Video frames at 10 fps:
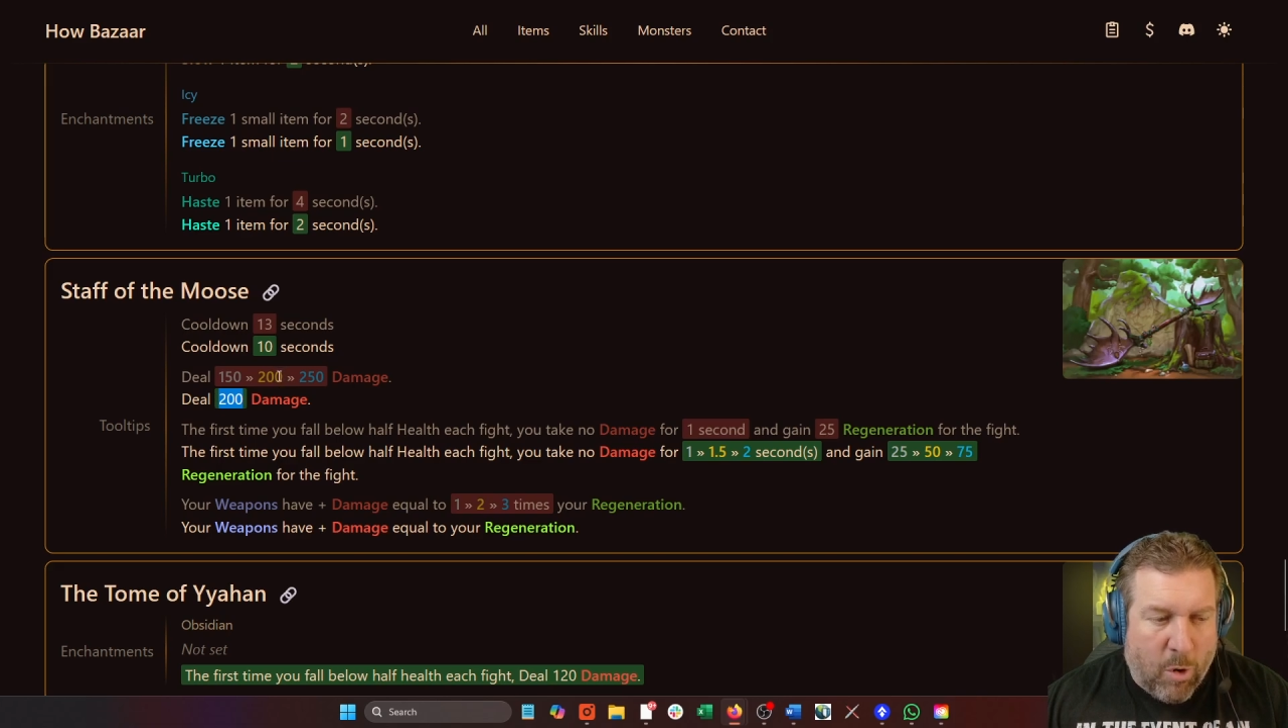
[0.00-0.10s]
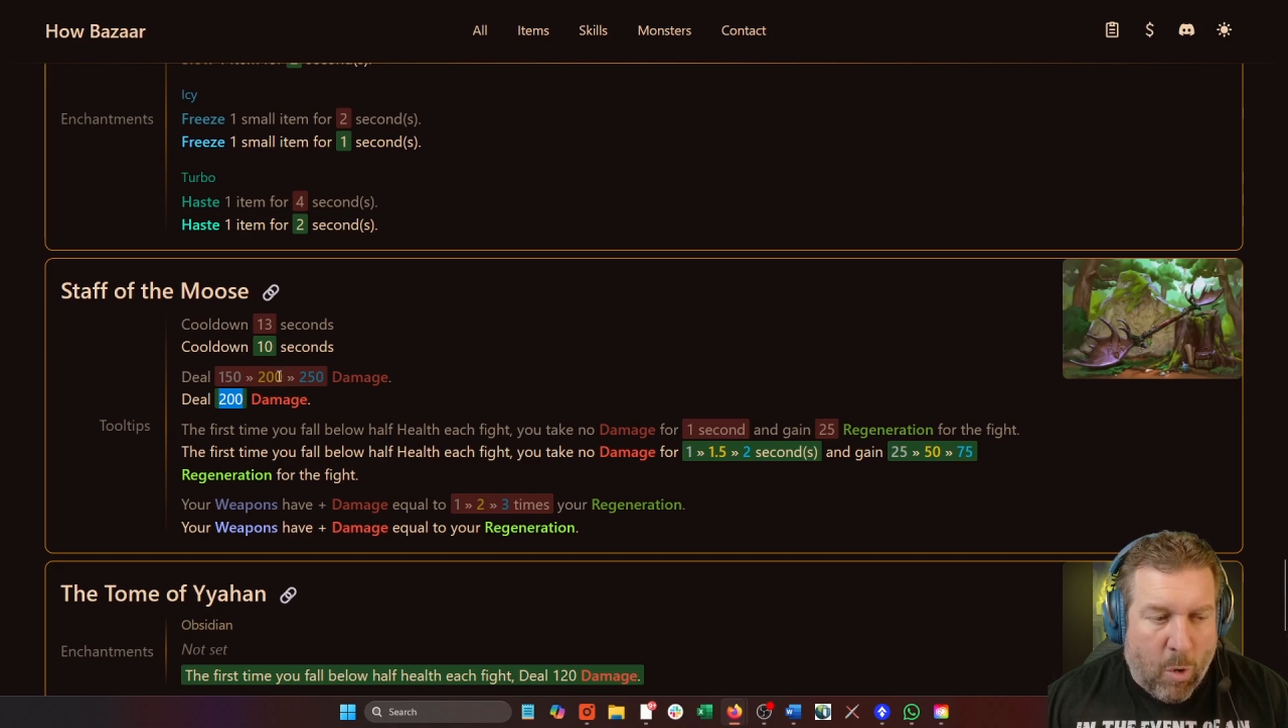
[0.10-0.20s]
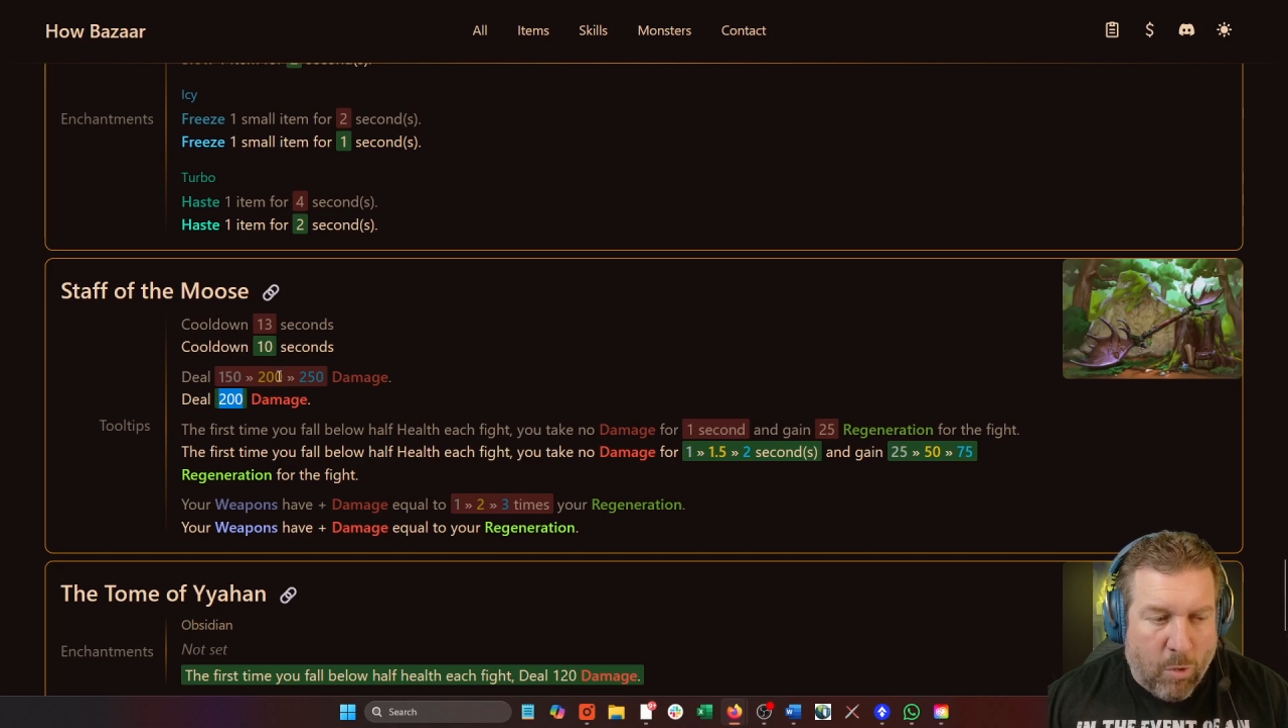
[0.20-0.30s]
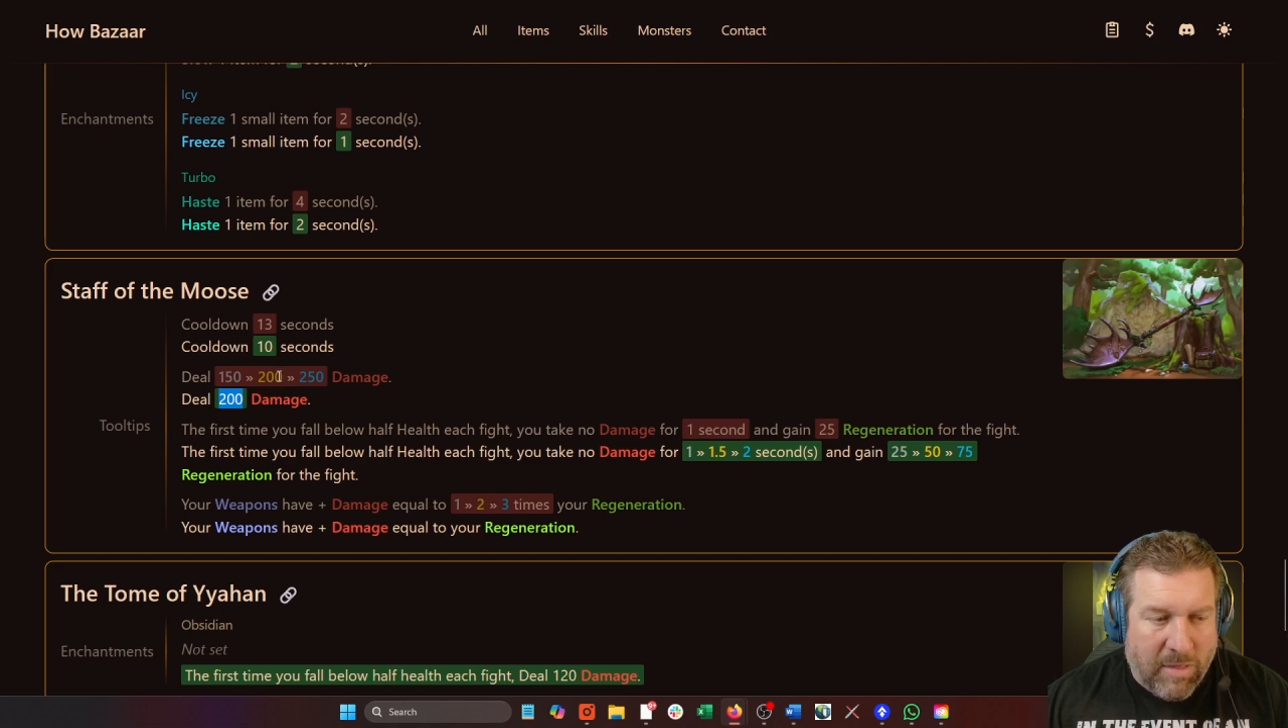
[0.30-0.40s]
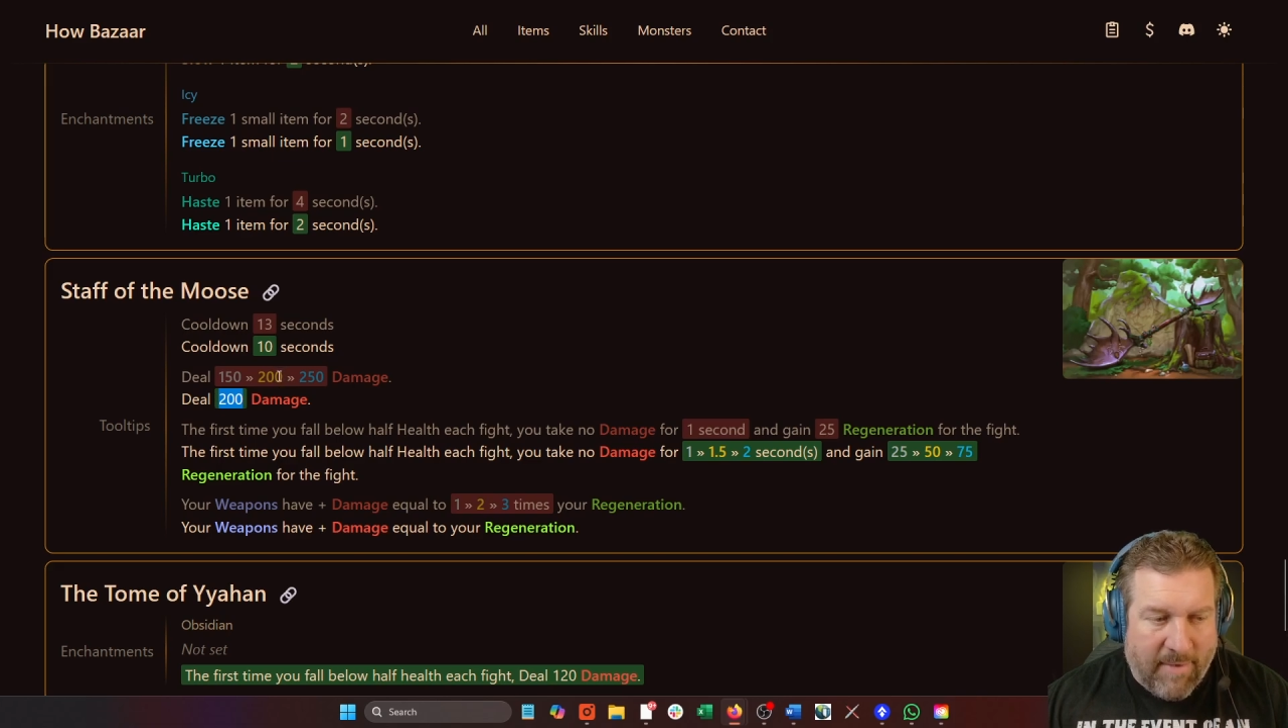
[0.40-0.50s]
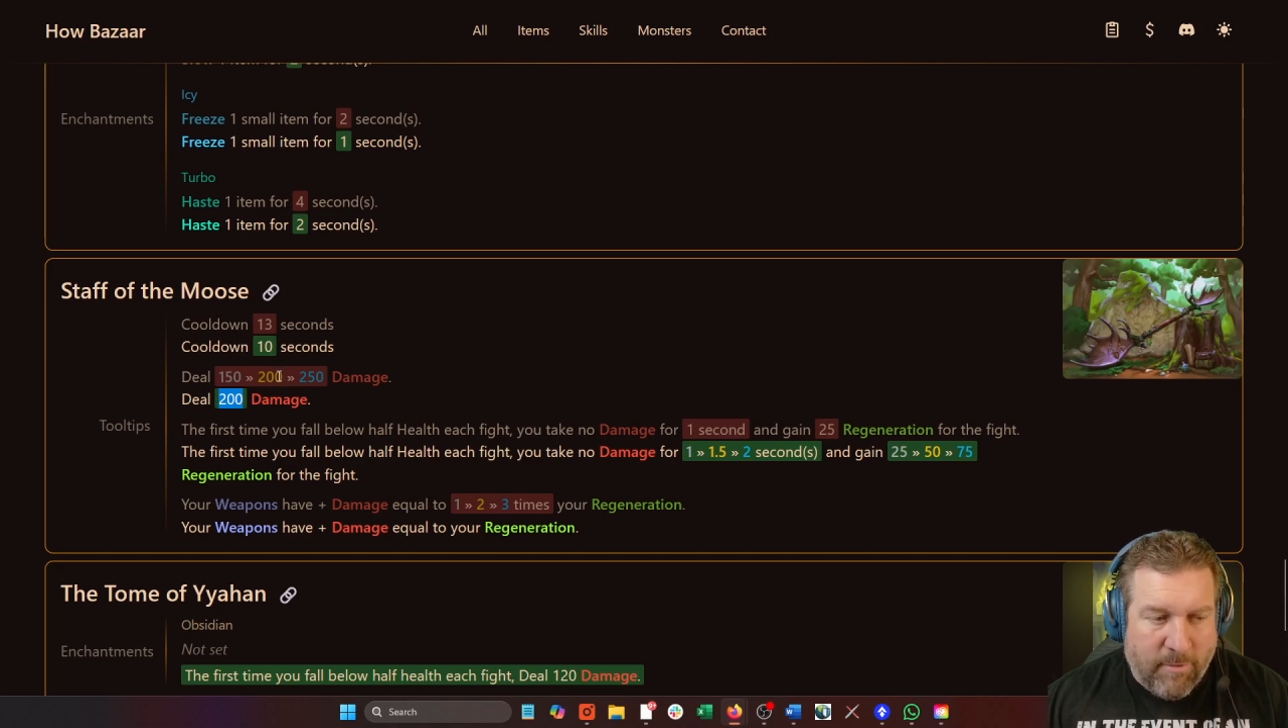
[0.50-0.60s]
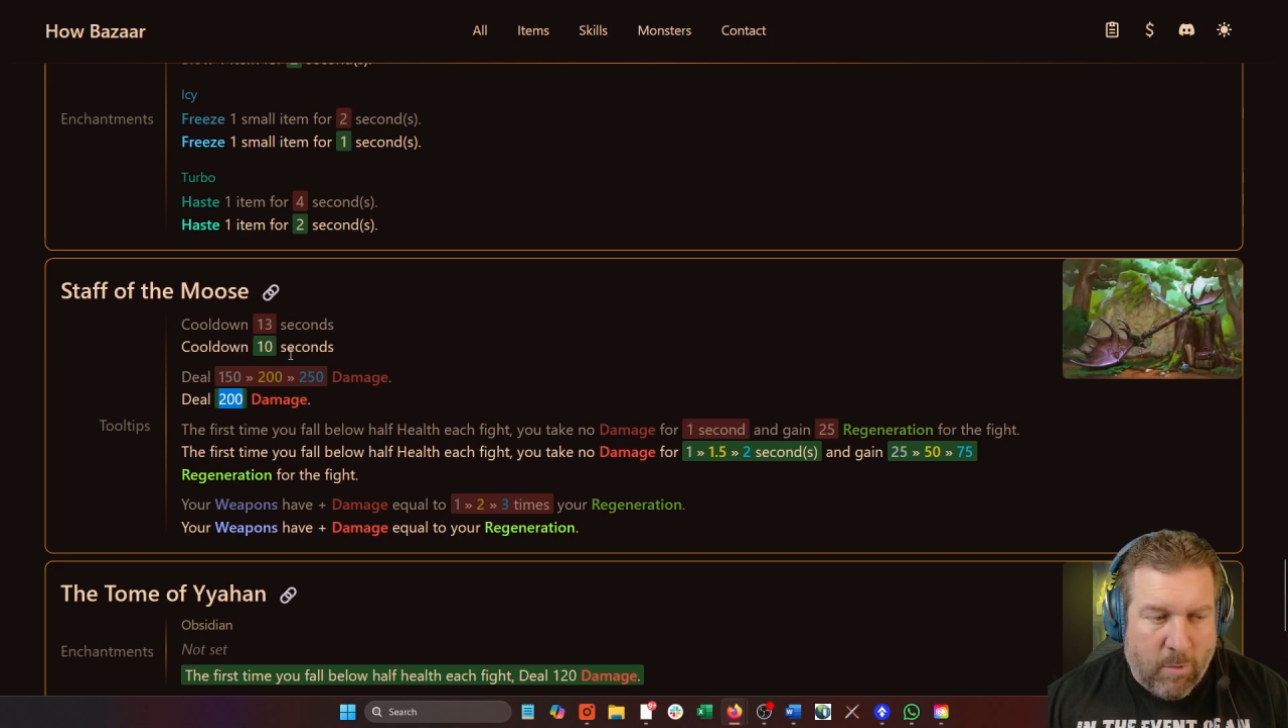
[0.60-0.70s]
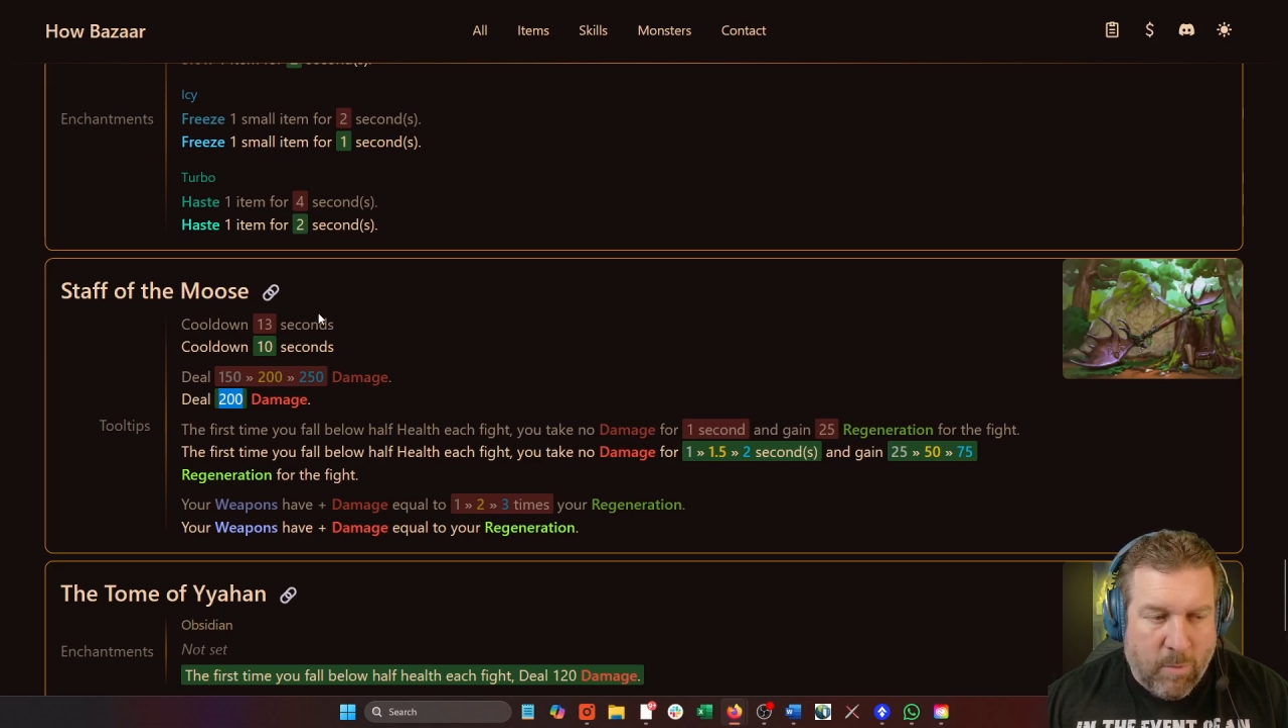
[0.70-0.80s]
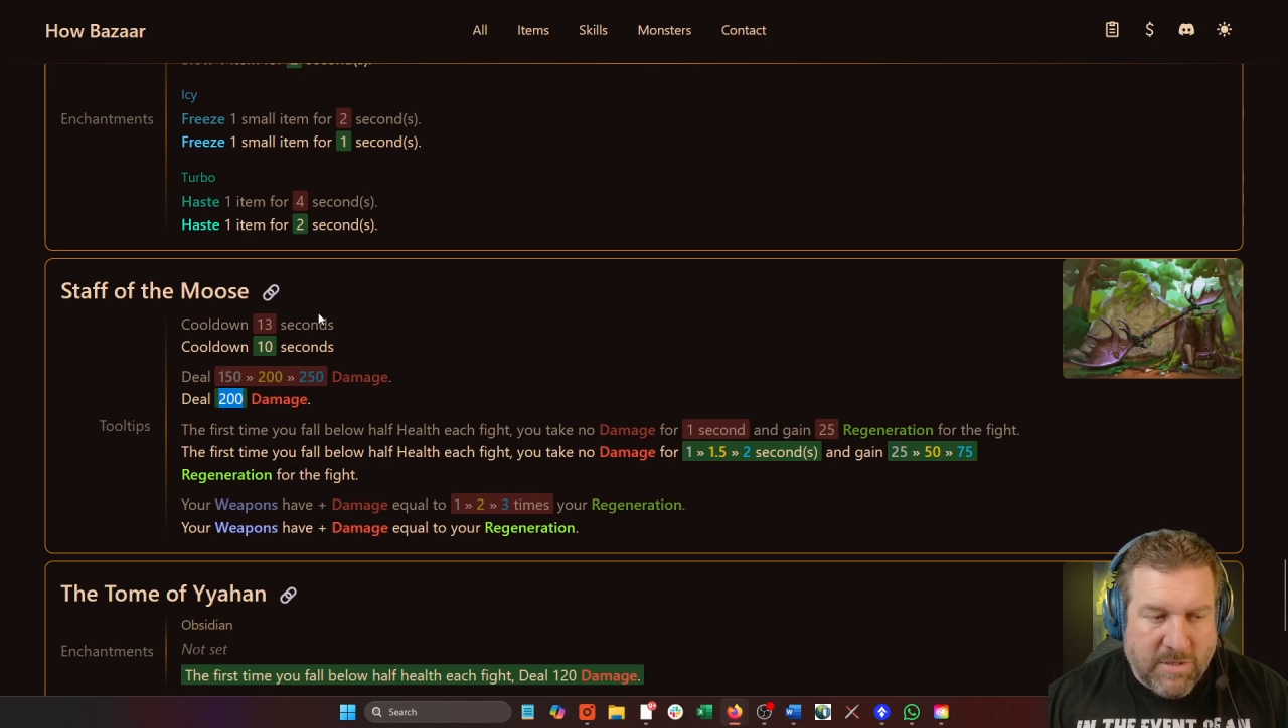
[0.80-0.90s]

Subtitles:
gold level,